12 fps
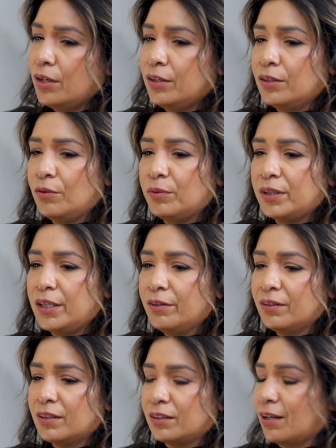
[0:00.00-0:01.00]

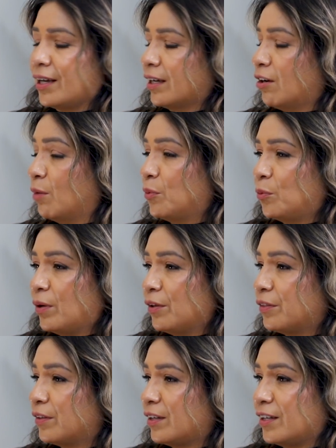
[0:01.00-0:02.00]
Here at
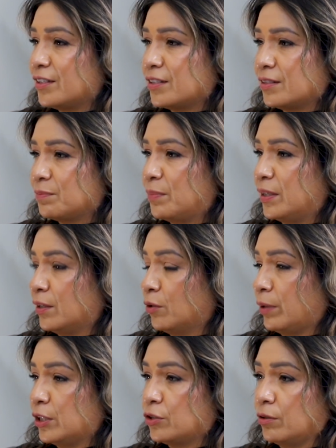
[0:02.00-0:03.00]
Commonwealth, it's been a great